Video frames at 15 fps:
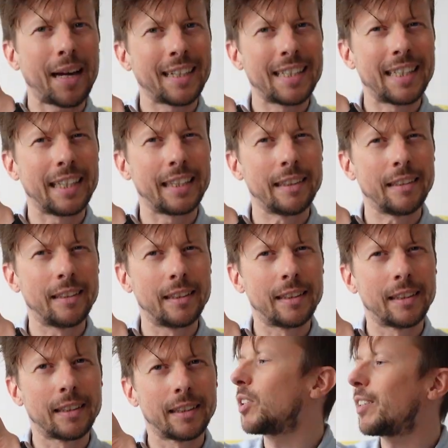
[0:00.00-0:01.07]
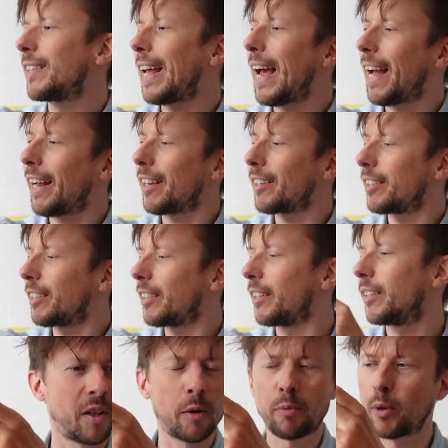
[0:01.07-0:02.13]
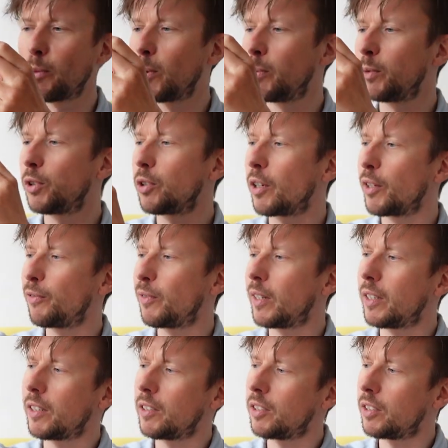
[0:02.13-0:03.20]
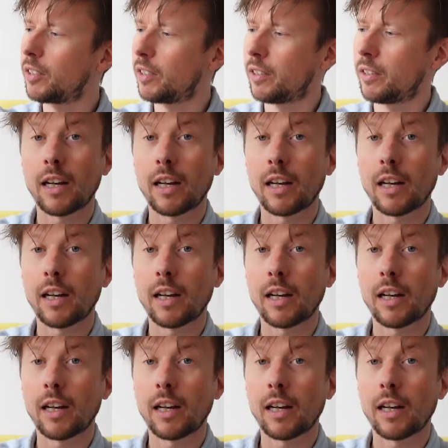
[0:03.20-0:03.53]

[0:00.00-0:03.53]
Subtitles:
Panties, sacks, no problems, dry fast.